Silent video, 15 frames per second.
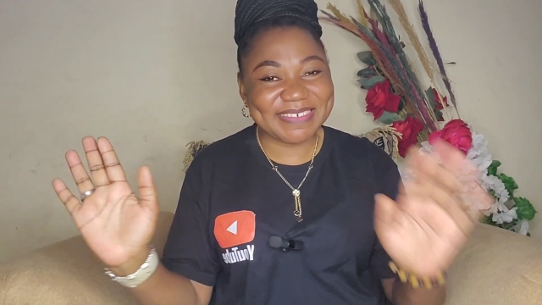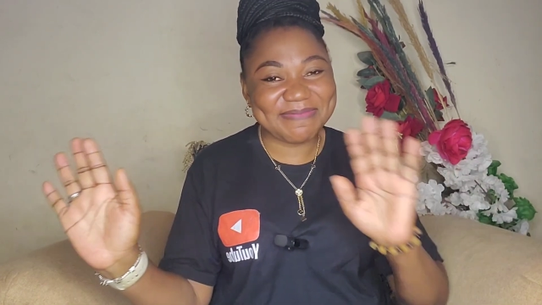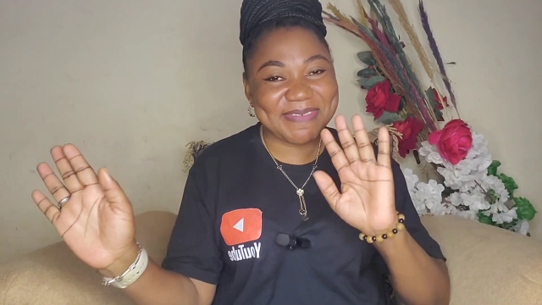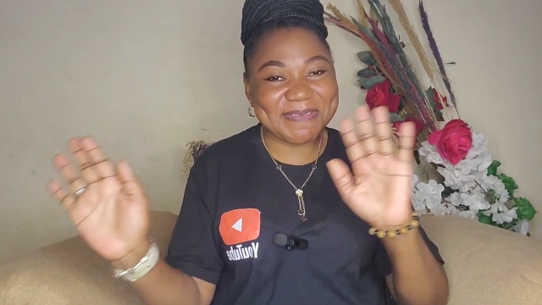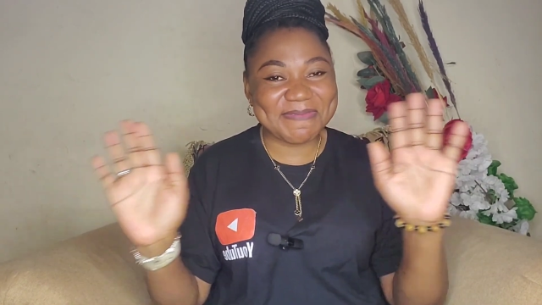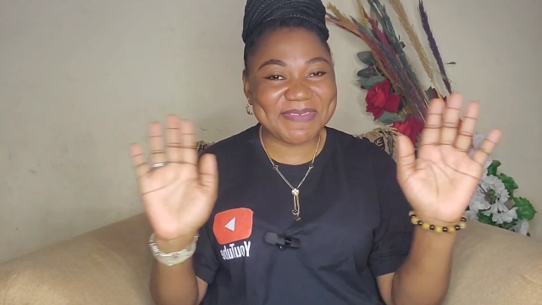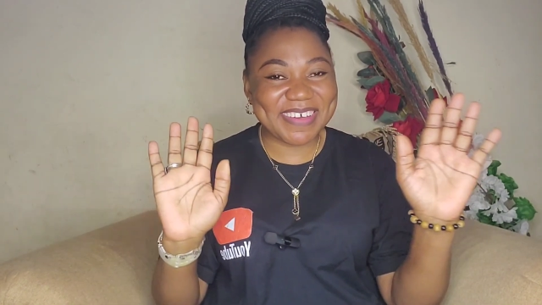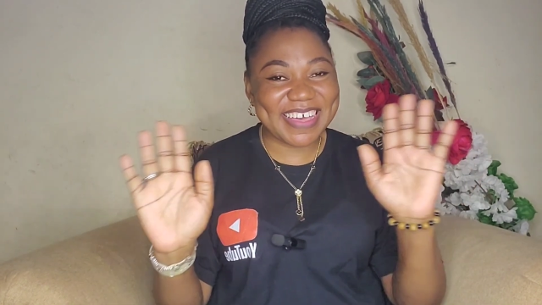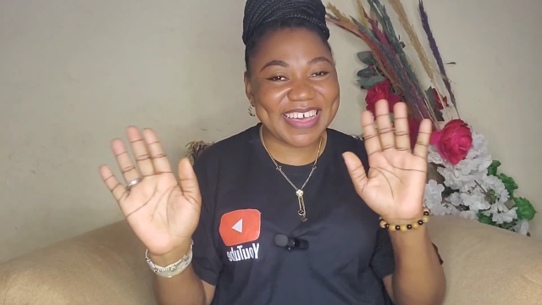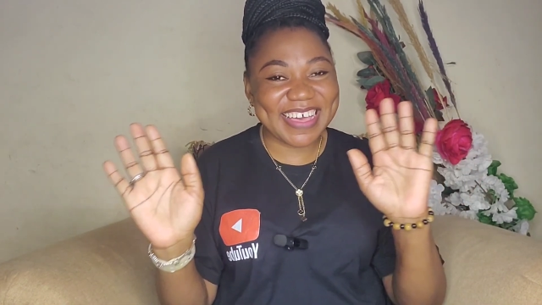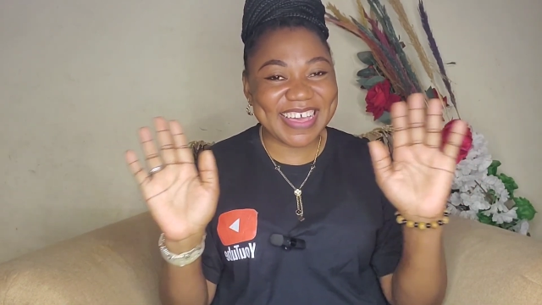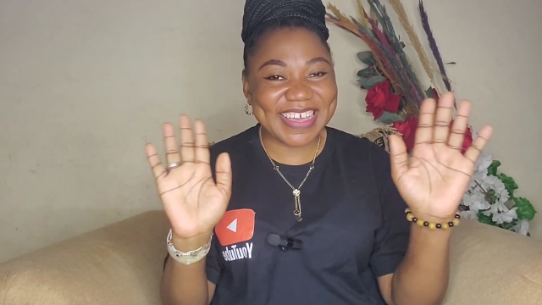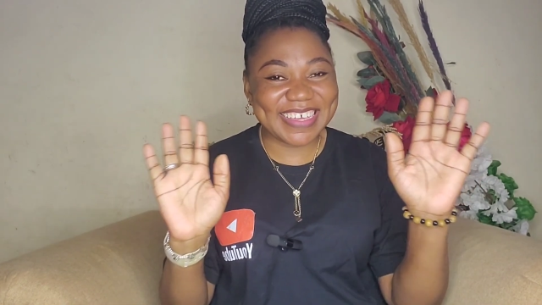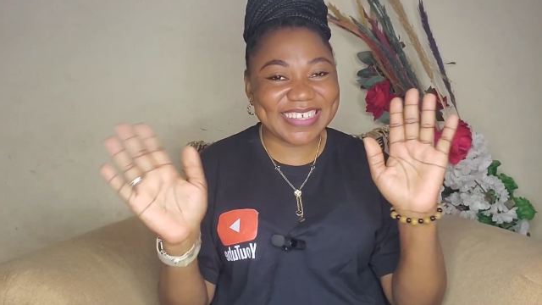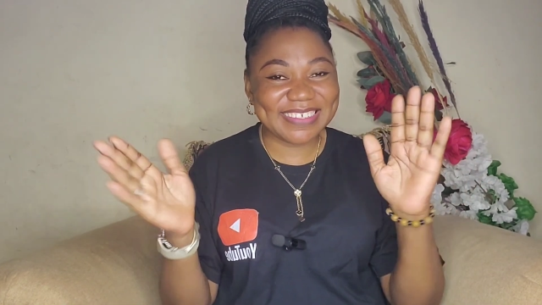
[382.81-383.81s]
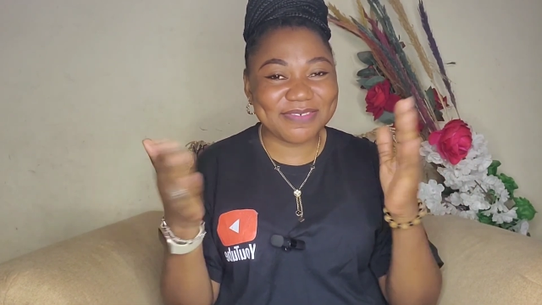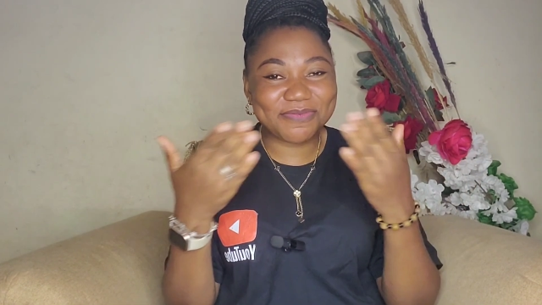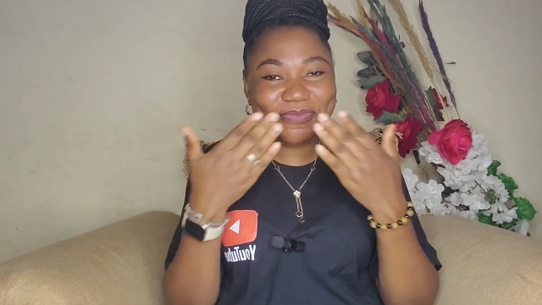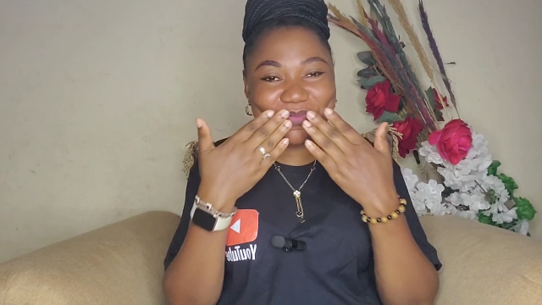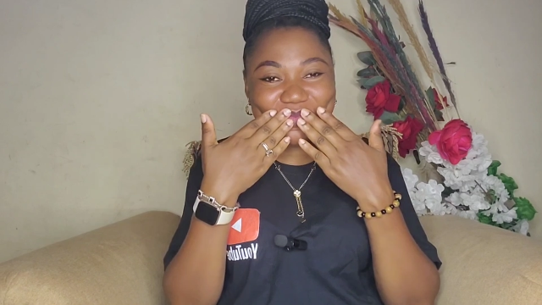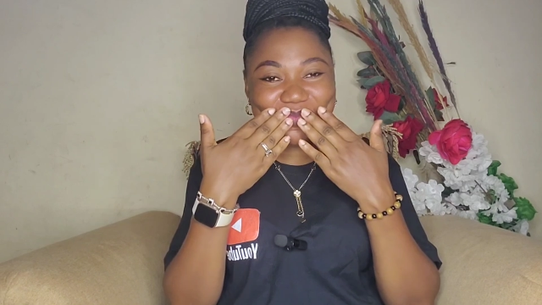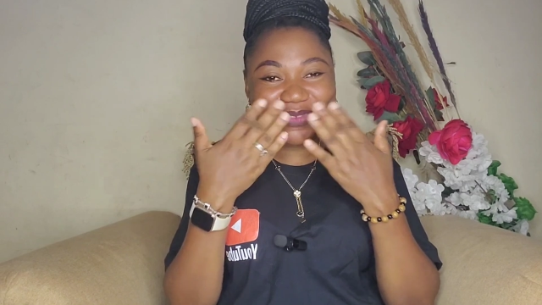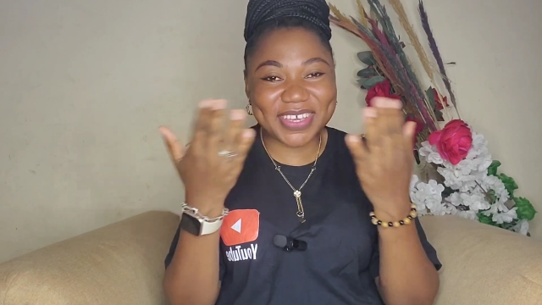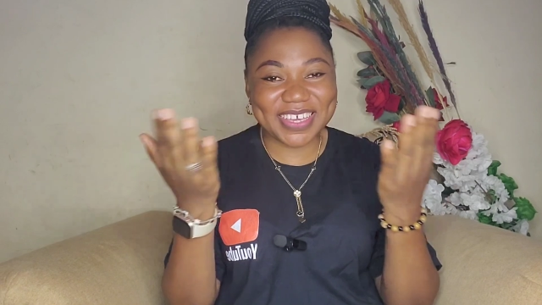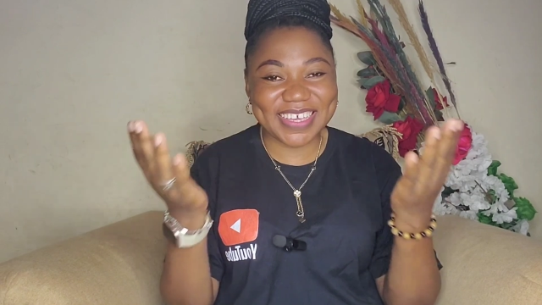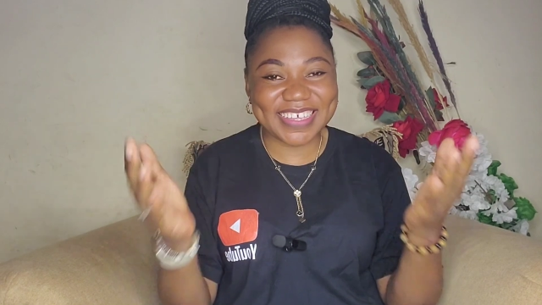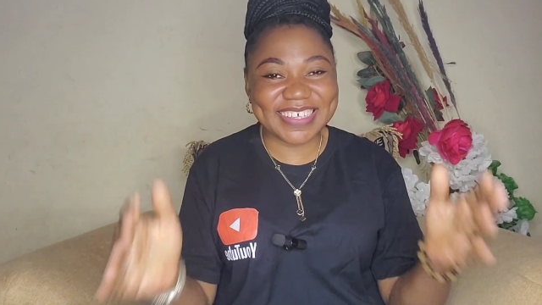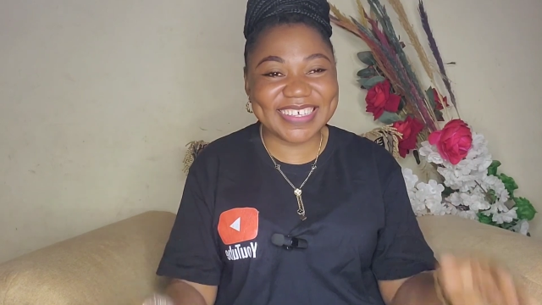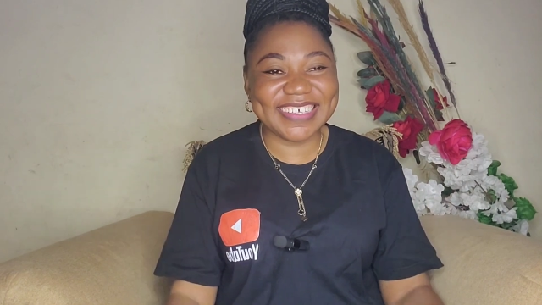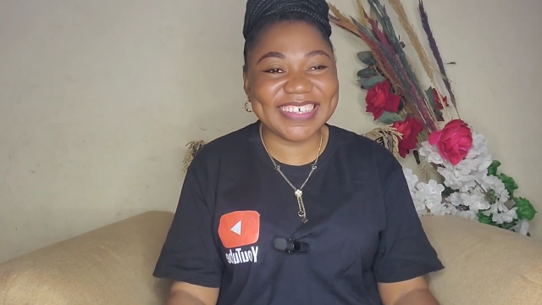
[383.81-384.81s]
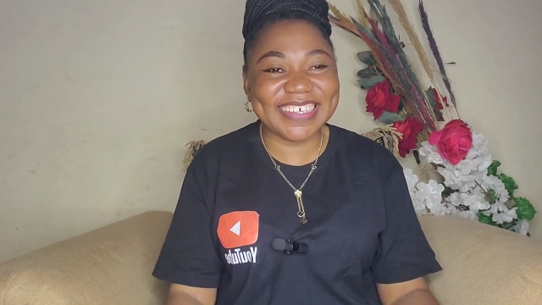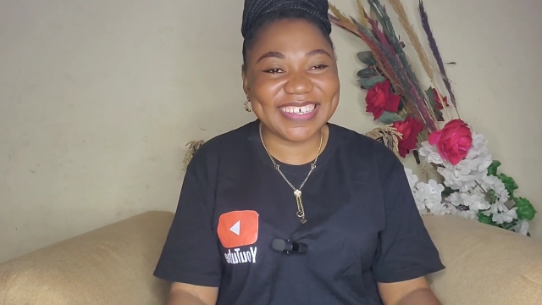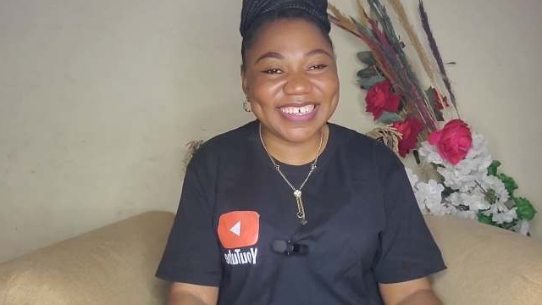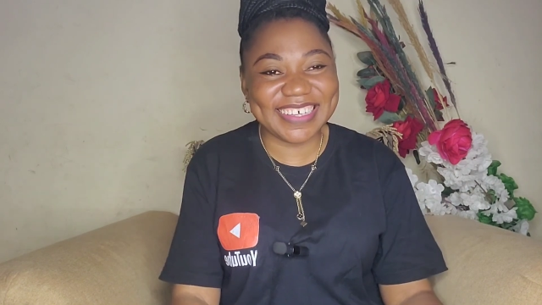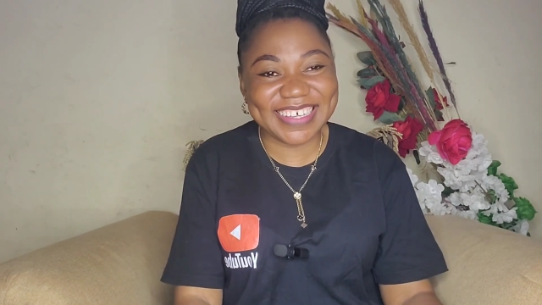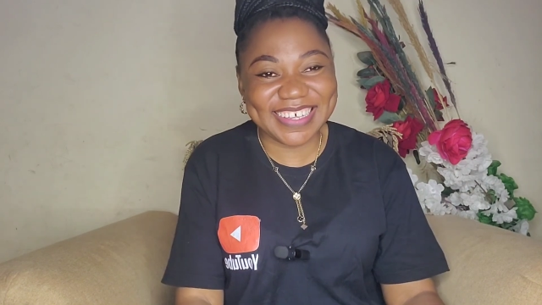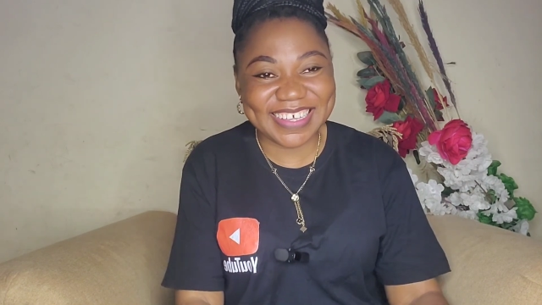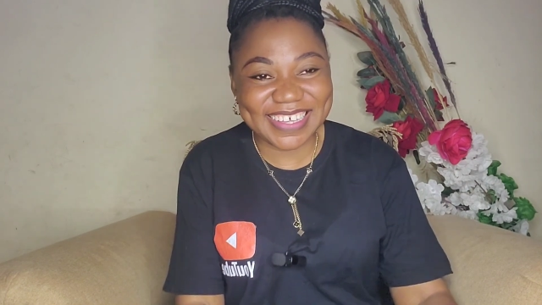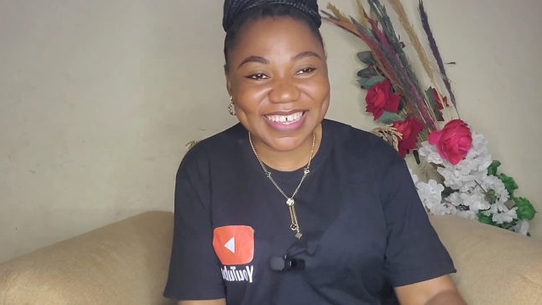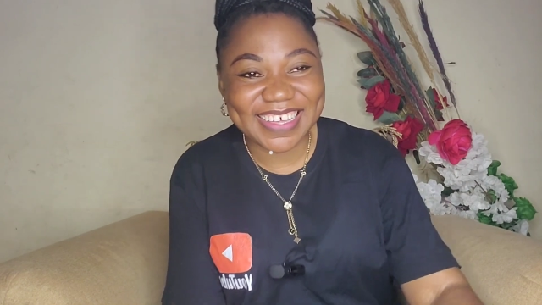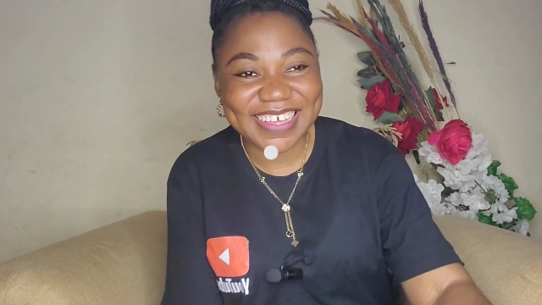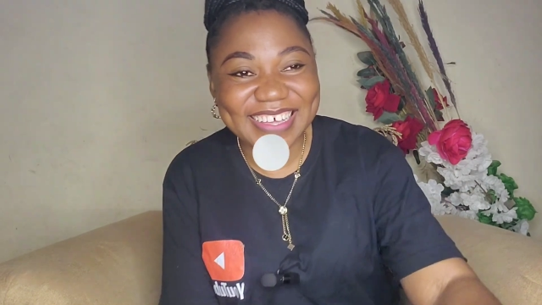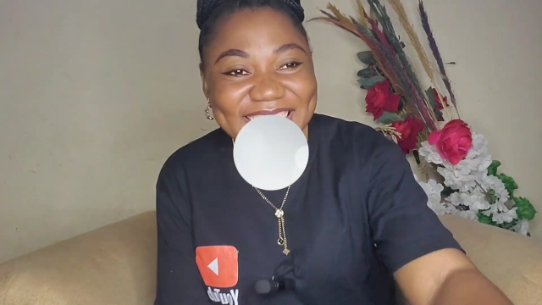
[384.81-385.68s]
Bye bye.